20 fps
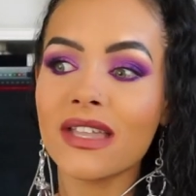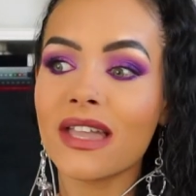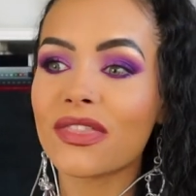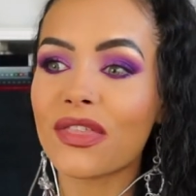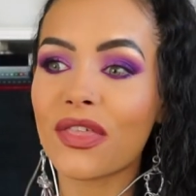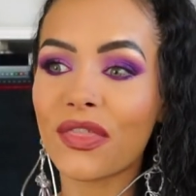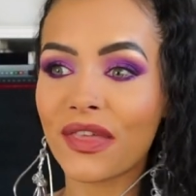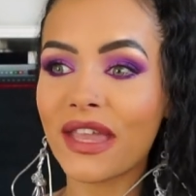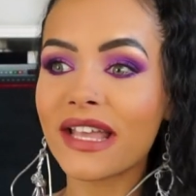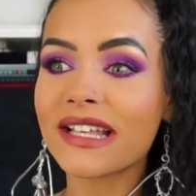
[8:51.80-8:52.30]

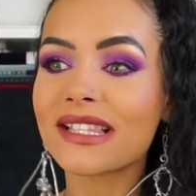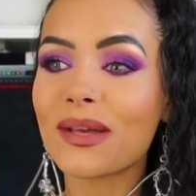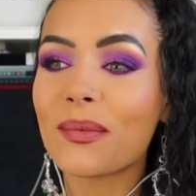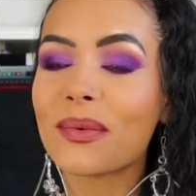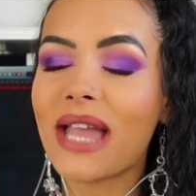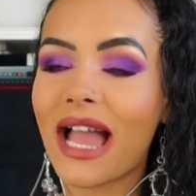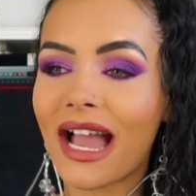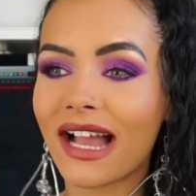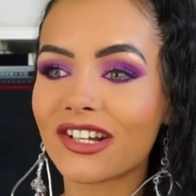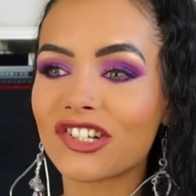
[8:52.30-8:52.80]
the things that
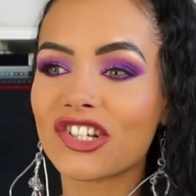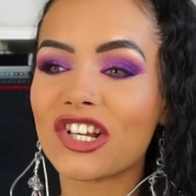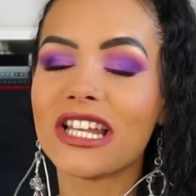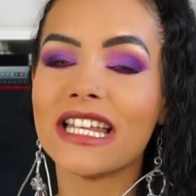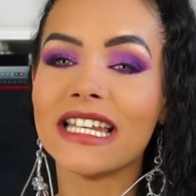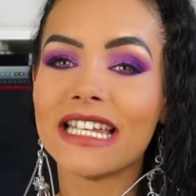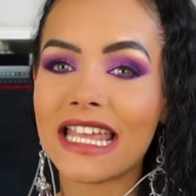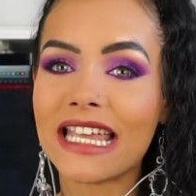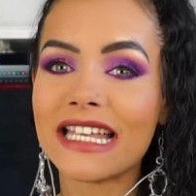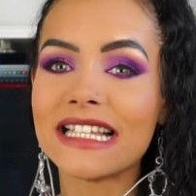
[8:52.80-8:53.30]
we actually
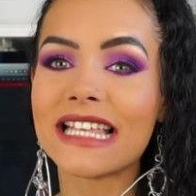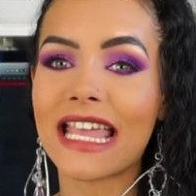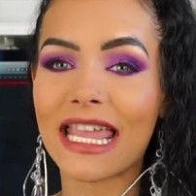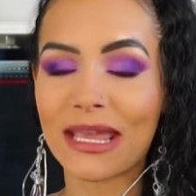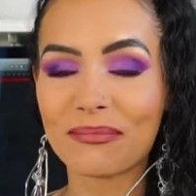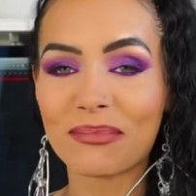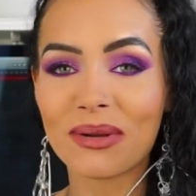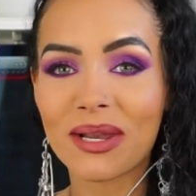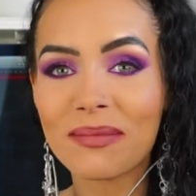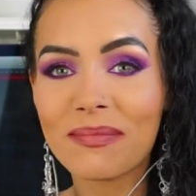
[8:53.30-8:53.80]
need to
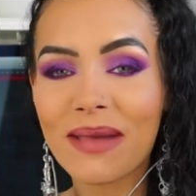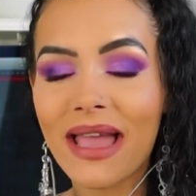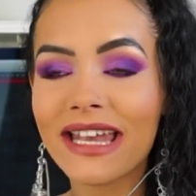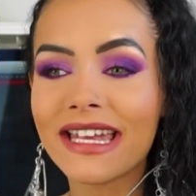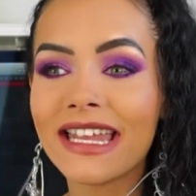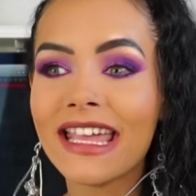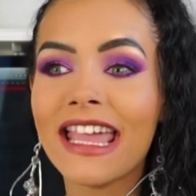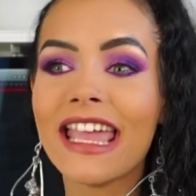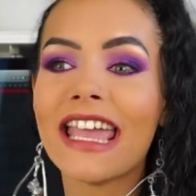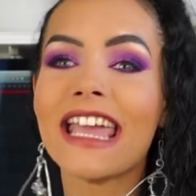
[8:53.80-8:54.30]

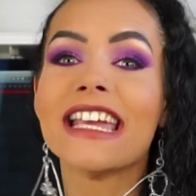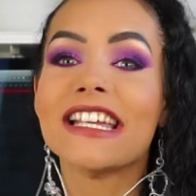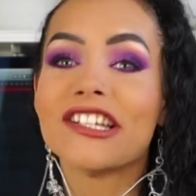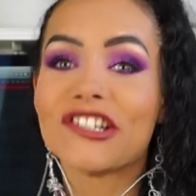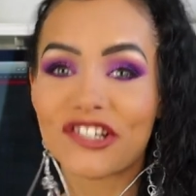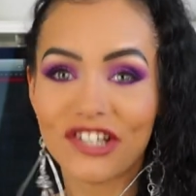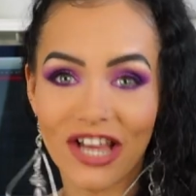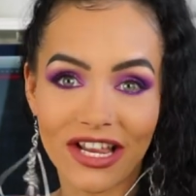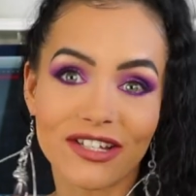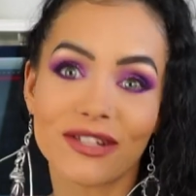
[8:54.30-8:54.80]
implement is
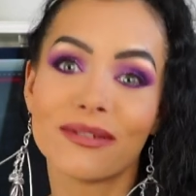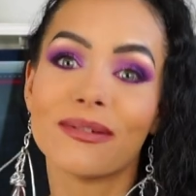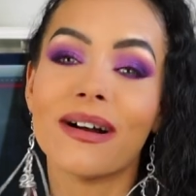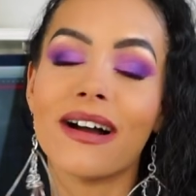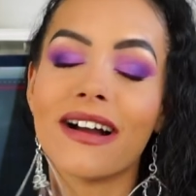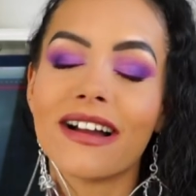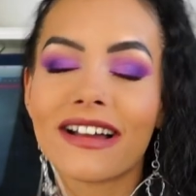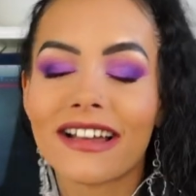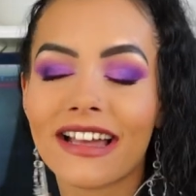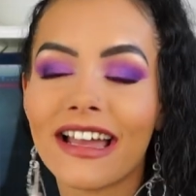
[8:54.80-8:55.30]
shadow
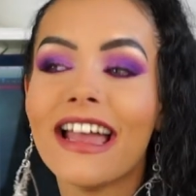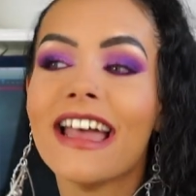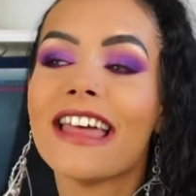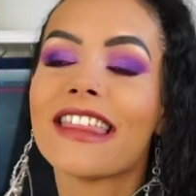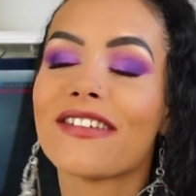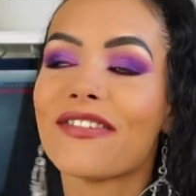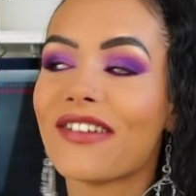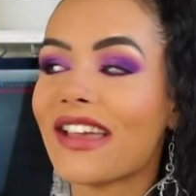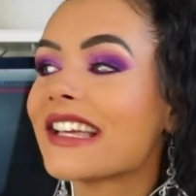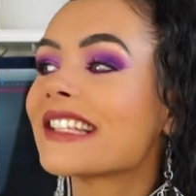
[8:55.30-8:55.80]
work.
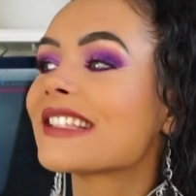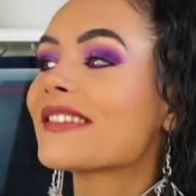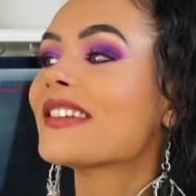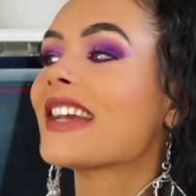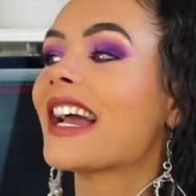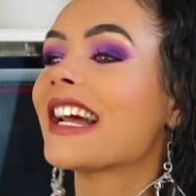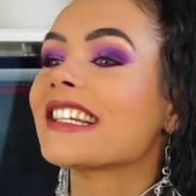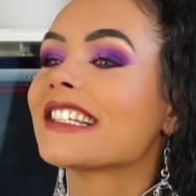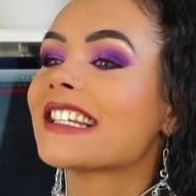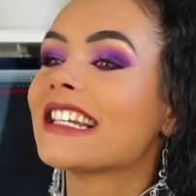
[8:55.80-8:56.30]
The things that we
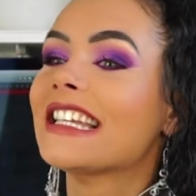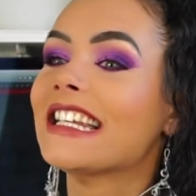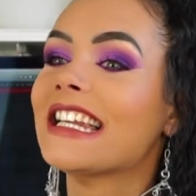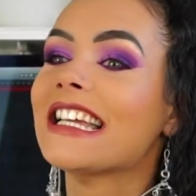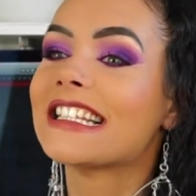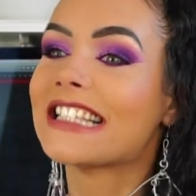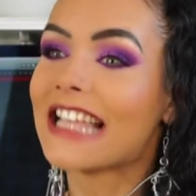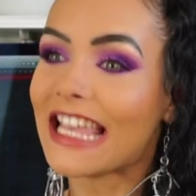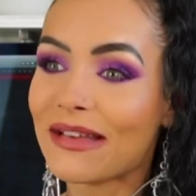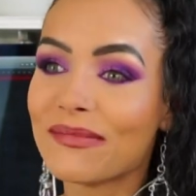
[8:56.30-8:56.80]
actually
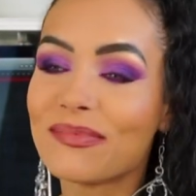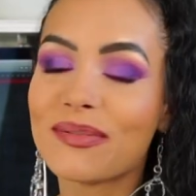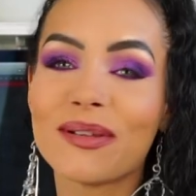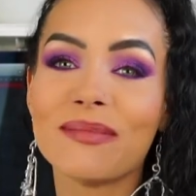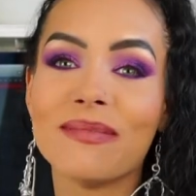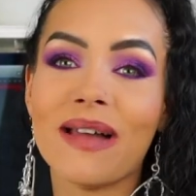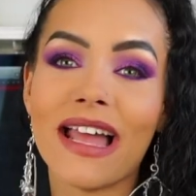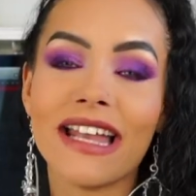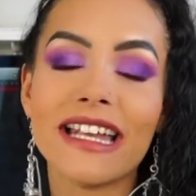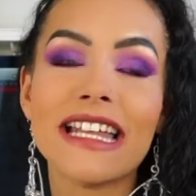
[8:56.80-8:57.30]
need to
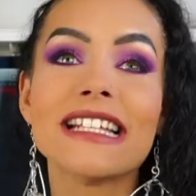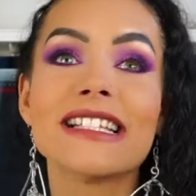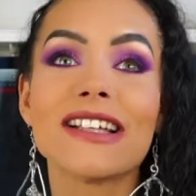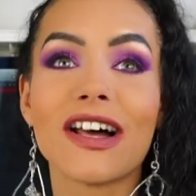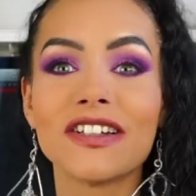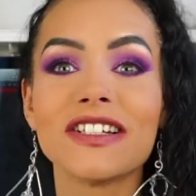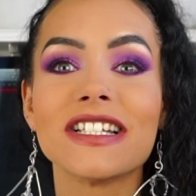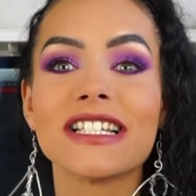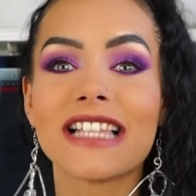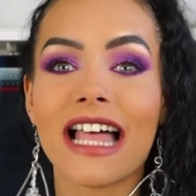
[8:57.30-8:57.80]
implement is
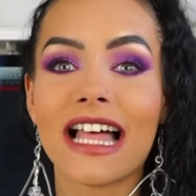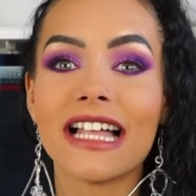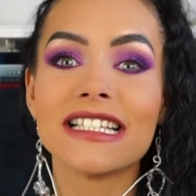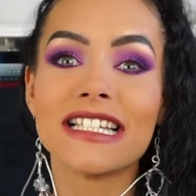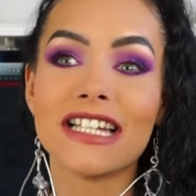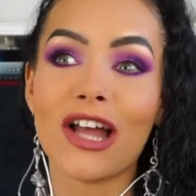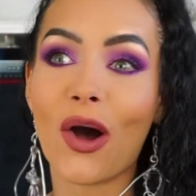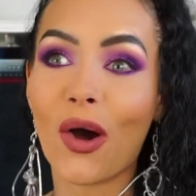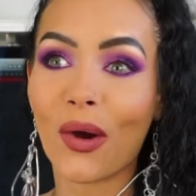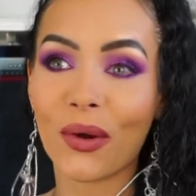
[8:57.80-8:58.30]

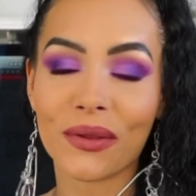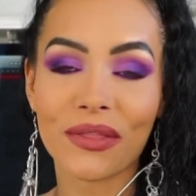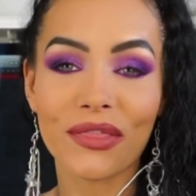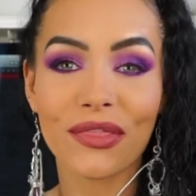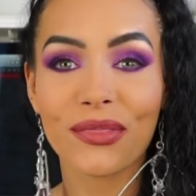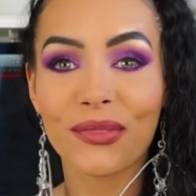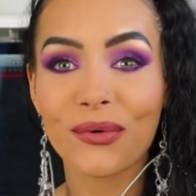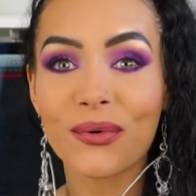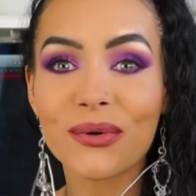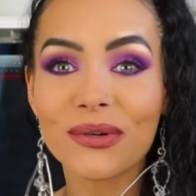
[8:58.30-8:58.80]
understanding our own
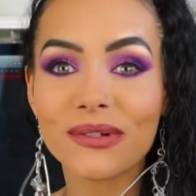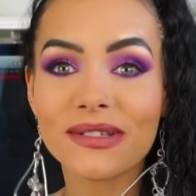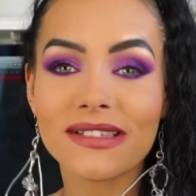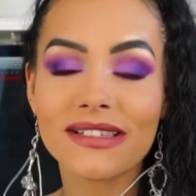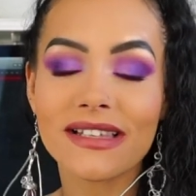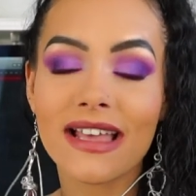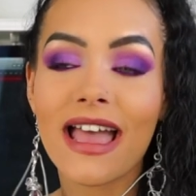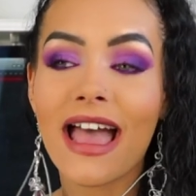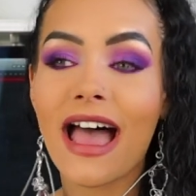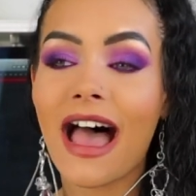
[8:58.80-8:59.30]

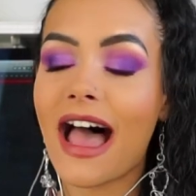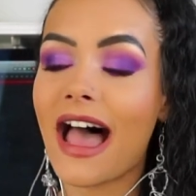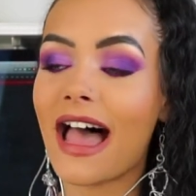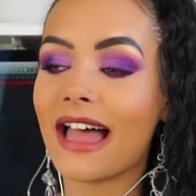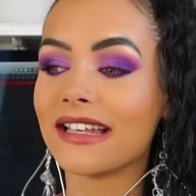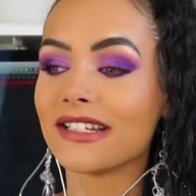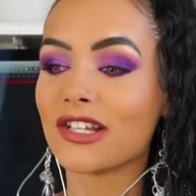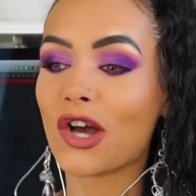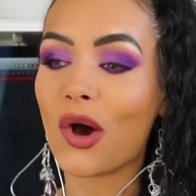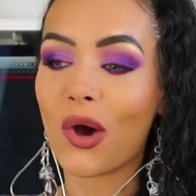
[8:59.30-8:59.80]
thoughts
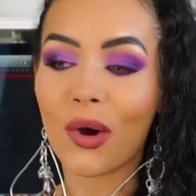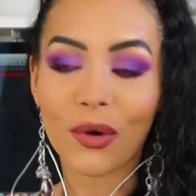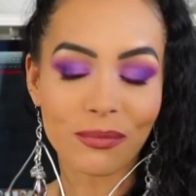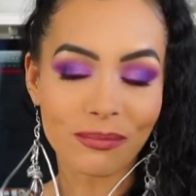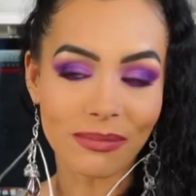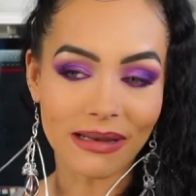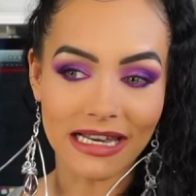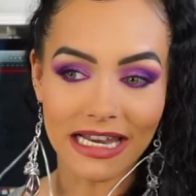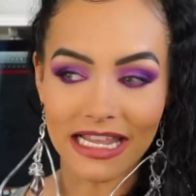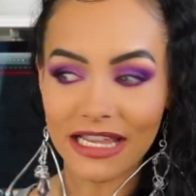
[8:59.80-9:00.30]
and our own
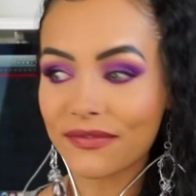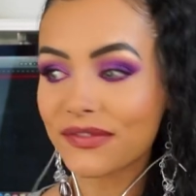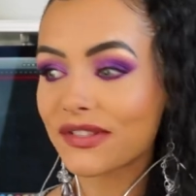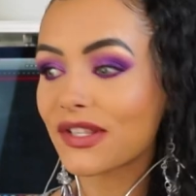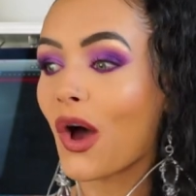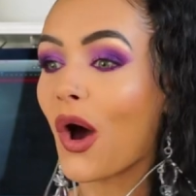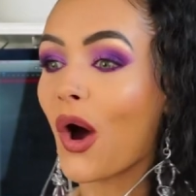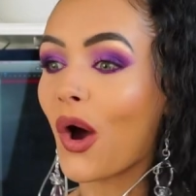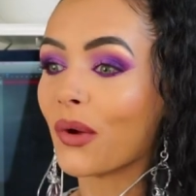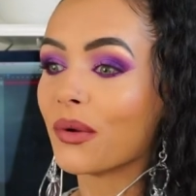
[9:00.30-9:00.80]
beliefs,
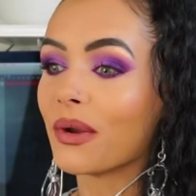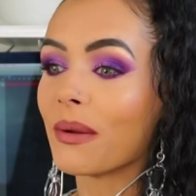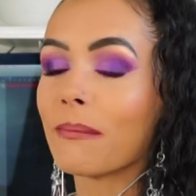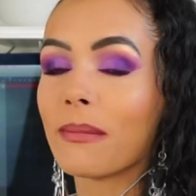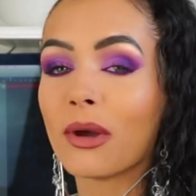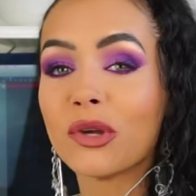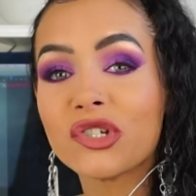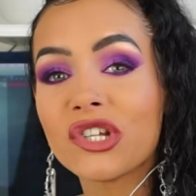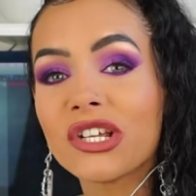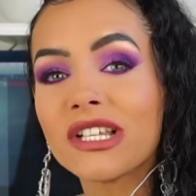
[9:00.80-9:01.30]
our own
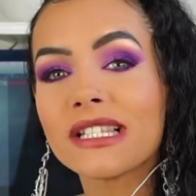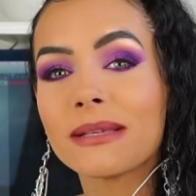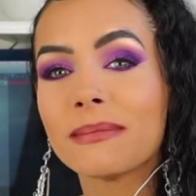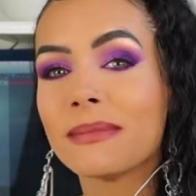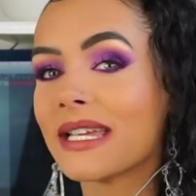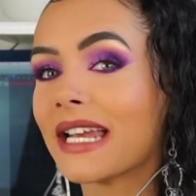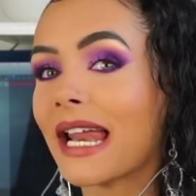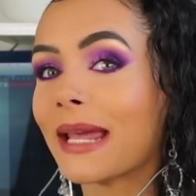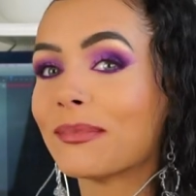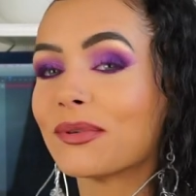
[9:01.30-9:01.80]
emotions, and
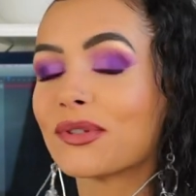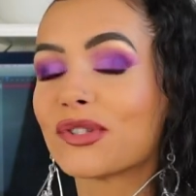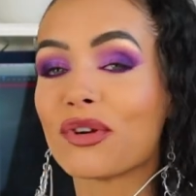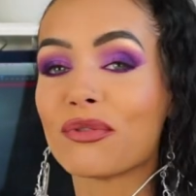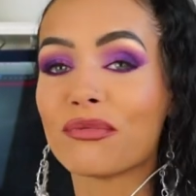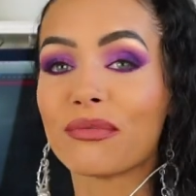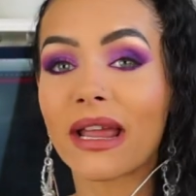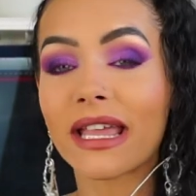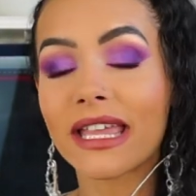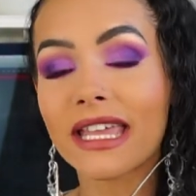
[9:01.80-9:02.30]
being able to
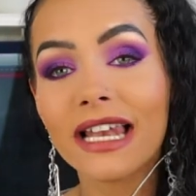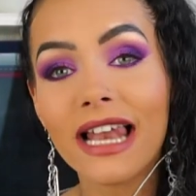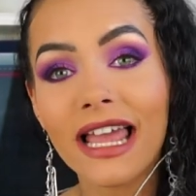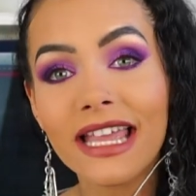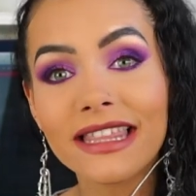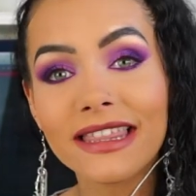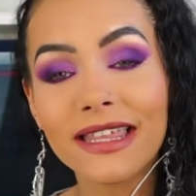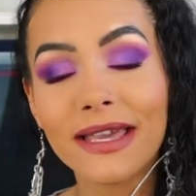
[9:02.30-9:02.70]
regulate